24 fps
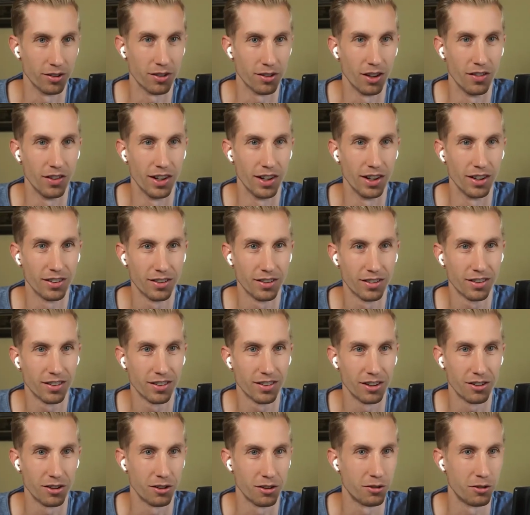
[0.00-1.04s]
on that.
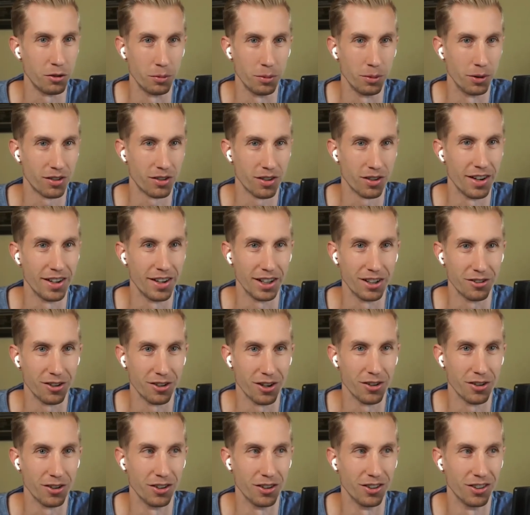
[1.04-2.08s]
That's just super exciting in
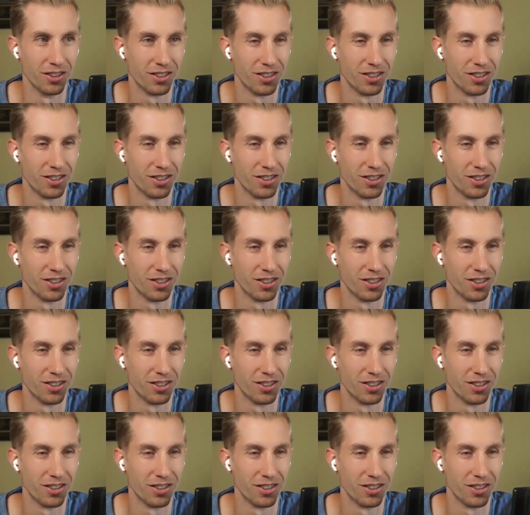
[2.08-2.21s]
general.